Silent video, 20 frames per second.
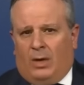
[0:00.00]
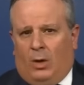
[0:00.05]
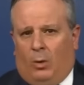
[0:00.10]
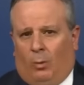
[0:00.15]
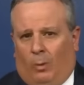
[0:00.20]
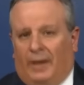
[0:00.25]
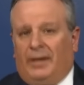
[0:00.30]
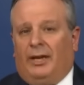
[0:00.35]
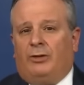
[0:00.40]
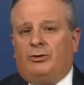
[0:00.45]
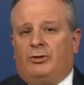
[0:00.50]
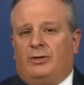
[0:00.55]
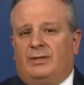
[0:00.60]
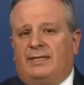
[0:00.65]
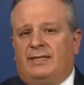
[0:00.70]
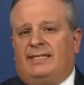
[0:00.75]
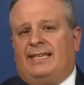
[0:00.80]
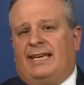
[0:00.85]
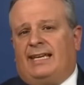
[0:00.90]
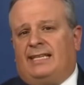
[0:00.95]

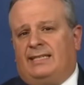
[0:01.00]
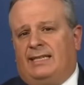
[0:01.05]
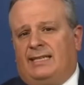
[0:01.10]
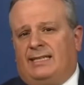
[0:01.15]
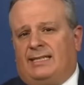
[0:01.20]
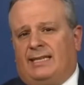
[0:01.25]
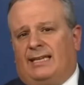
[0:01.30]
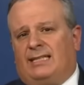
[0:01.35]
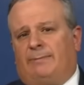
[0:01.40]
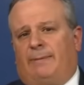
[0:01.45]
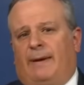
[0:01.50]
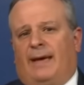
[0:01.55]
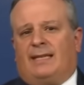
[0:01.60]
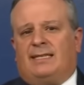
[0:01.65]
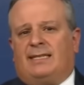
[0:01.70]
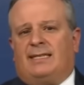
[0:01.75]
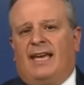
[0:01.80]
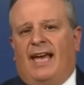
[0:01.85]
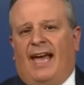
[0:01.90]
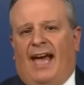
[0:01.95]
160
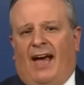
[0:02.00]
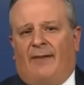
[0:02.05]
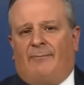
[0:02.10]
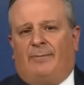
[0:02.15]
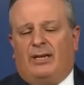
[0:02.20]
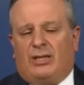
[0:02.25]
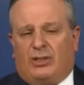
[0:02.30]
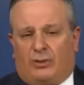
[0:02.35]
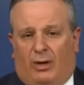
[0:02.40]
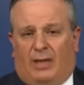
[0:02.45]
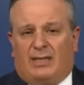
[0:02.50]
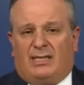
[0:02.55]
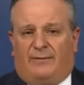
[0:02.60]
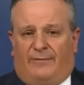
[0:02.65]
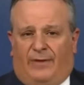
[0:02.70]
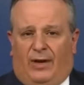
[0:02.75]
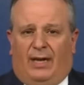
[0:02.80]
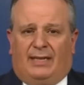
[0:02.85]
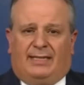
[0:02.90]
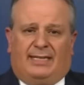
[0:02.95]
suspects have been
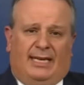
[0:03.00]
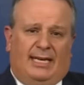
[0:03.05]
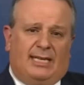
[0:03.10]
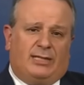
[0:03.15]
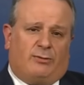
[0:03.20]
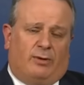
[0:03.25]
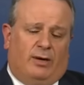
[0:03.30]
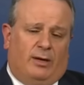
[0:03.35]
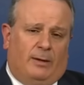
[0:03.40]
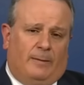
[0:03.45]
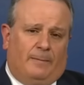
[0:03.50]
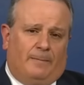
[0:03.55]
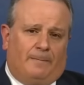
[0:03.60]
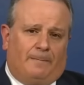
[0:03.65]
transferred to Israel.